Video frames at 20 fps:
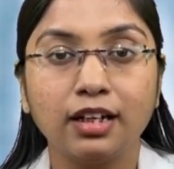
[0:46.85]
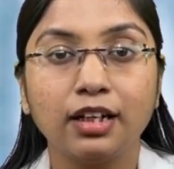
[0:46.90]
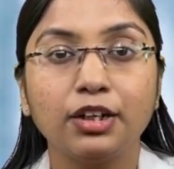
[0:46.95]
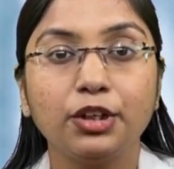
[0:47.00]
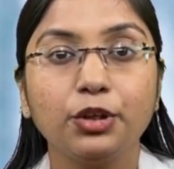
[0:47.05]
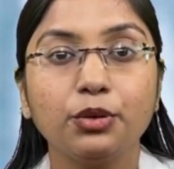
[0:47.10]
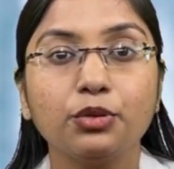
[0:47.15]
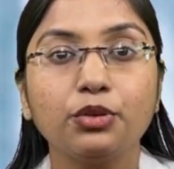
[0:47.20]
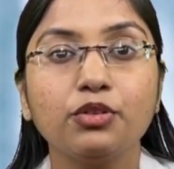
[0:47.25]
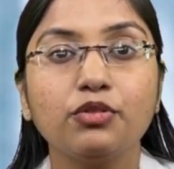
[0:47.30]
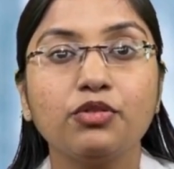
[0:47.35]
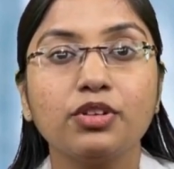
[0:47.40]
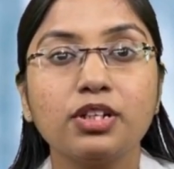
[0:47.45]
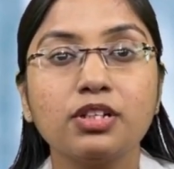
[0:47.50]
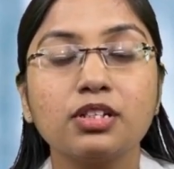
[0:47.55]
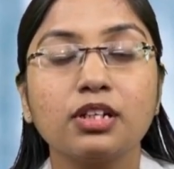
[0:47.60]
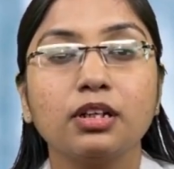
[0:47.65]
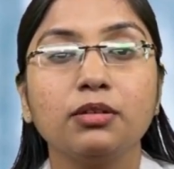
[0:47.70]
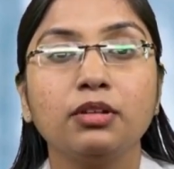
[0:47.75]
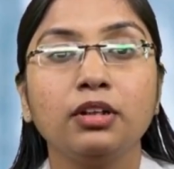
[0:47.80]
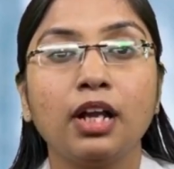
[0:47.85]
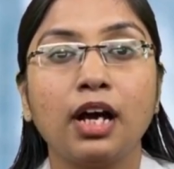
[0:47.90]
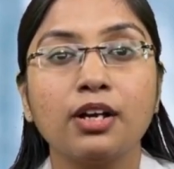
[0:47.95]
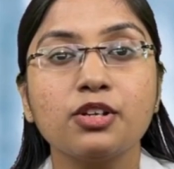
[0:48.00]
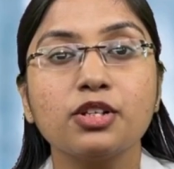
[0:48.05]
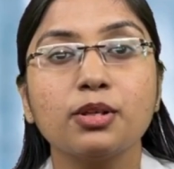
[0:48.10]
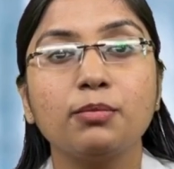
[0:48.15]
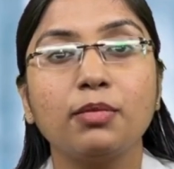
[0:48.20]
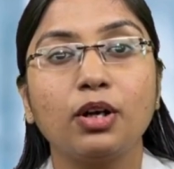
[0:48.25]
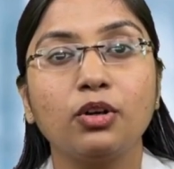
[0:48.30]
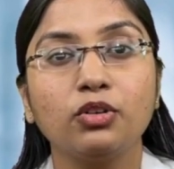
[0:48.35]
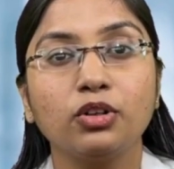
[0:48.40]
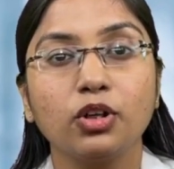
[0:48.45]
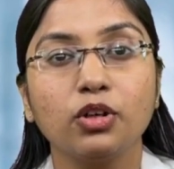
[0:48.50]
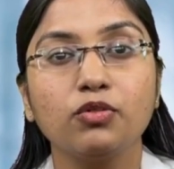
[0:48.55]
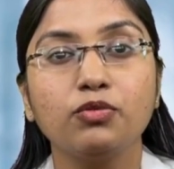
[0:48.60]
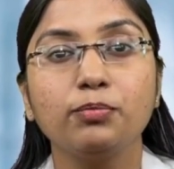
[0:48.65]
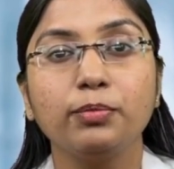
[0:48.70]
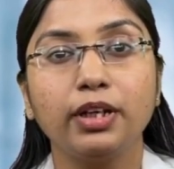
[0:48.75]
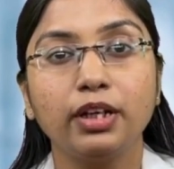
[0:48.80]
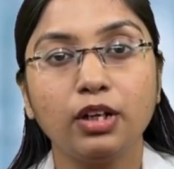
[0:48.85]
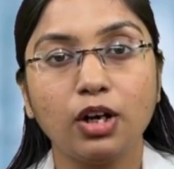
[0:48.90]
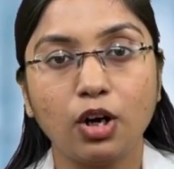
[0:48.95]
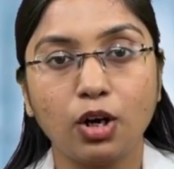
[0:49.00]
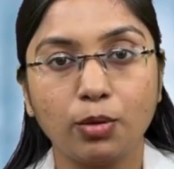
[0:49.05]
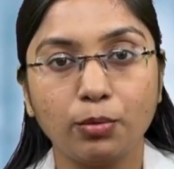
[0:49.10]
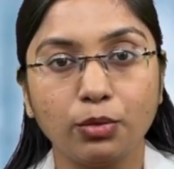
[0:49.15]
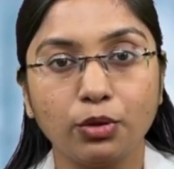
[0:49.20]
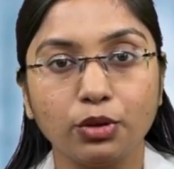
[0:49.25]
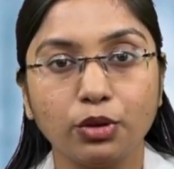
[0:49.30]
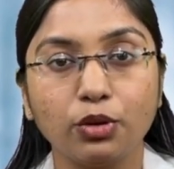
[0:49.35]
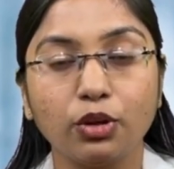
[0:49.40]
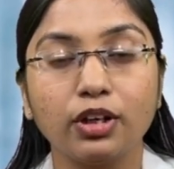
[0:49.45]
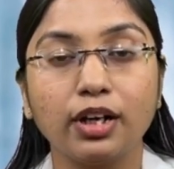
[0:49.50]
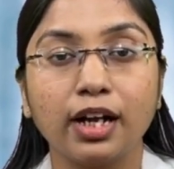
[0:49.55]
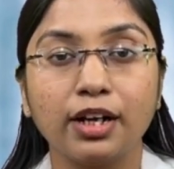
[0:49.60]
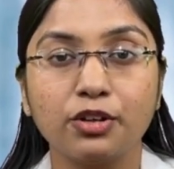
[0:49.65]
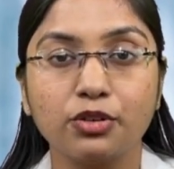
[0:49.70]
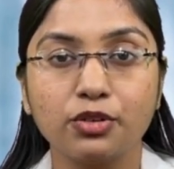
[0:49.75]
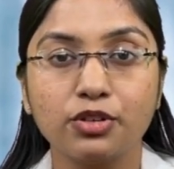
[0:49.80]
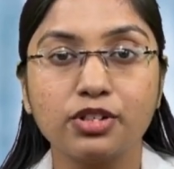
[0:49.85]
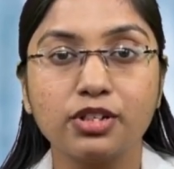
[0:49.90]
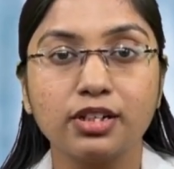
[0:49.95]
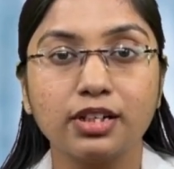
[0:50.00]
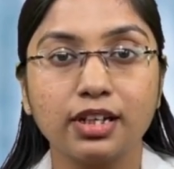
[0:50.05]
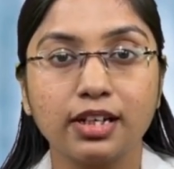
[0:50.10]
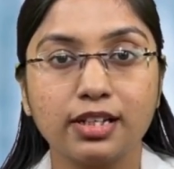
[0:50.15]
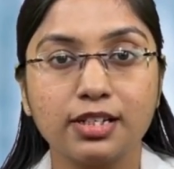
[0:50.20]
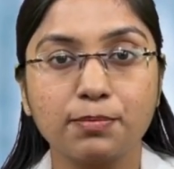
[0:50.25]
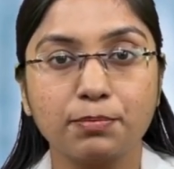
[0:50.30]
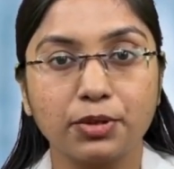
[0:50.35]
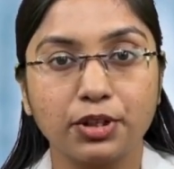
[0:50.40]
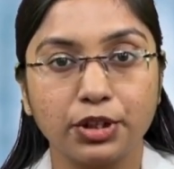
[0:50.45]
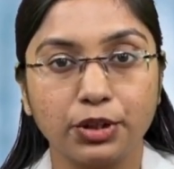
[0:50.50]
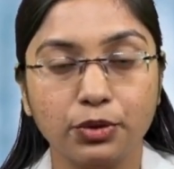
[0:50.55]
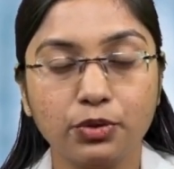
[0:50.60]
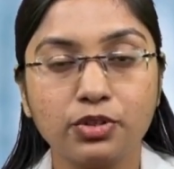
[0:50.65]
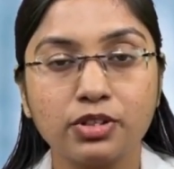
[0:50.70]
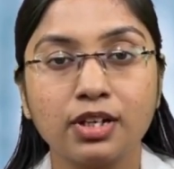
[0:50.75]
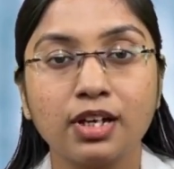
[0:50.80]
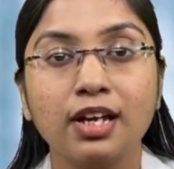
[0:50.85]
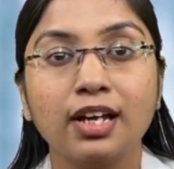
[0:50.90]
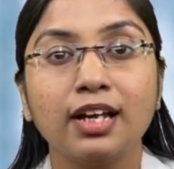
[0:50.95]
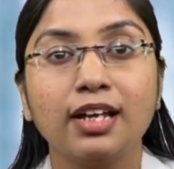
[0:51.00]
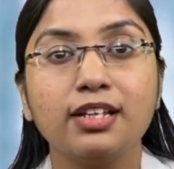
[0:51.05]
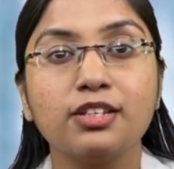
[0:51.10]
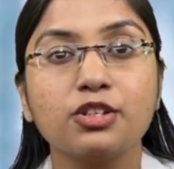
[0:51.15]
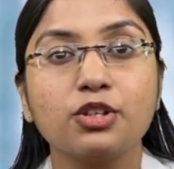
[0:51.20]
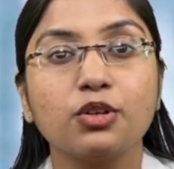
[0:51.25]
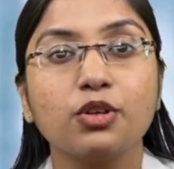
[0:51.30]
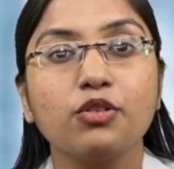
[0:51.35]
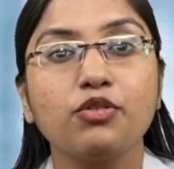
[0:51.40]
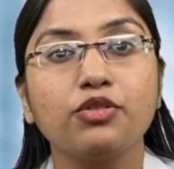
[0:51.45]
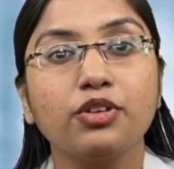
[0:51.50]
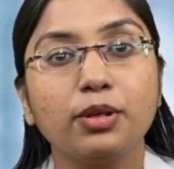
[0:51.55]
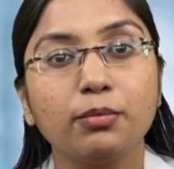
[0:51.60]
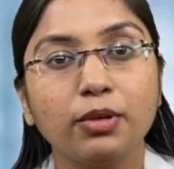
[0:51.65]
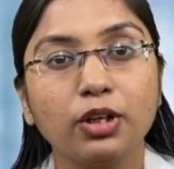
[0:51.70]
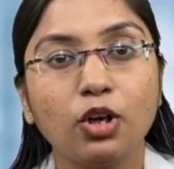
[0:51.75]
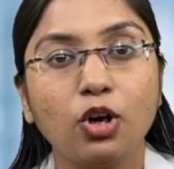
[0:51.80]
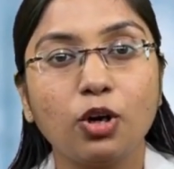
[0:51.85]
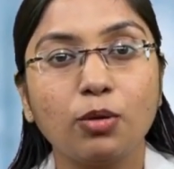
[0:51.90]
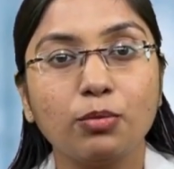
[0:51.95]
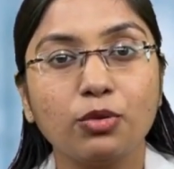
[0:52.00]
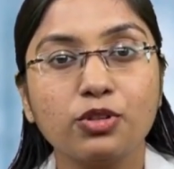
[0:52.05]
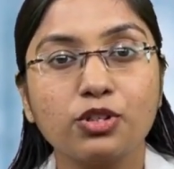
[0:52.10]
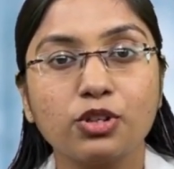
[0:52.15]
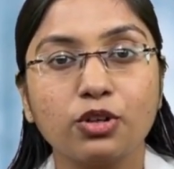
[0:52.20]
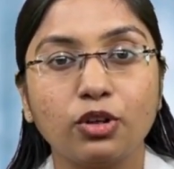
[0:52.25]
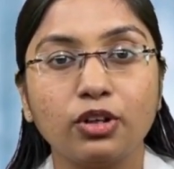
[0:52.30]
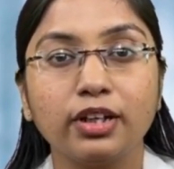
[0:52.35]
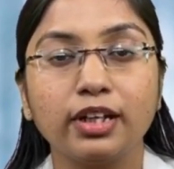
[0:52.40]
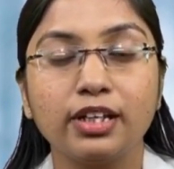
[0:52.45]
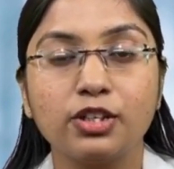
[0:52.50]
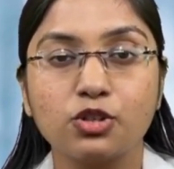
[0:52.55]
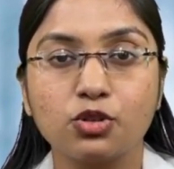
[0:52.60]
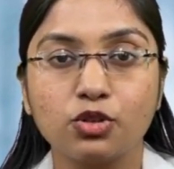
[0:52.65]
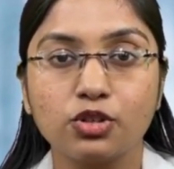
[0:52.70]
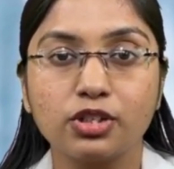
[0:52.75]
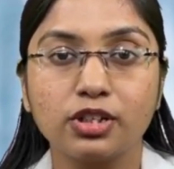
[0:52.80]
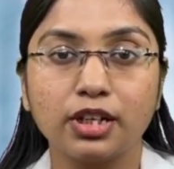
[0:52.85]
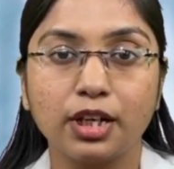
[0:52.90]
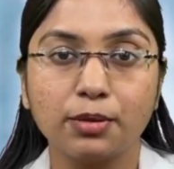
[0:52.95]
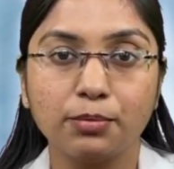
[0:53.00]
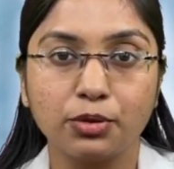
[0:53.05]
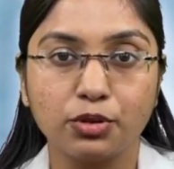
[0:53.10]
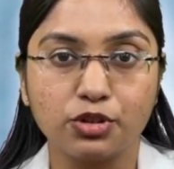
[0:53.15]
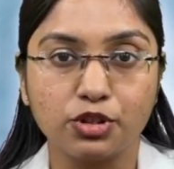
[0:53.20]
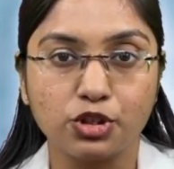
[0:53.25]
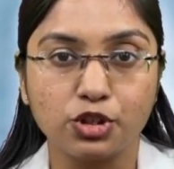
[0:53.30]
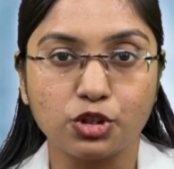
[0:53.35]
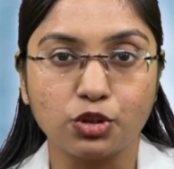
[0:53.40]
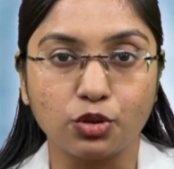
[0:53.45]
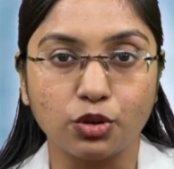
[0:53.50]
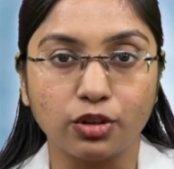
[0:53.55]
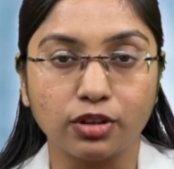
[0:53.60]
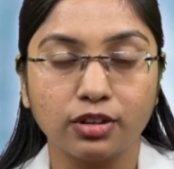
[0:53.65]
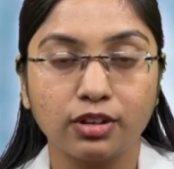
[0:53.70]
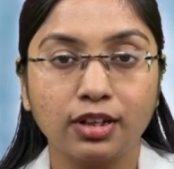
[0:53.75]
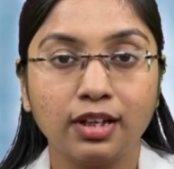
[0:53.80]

due to which a large amount of male hormone called androgen is produced instead of female hormones called estrogen and progesterone.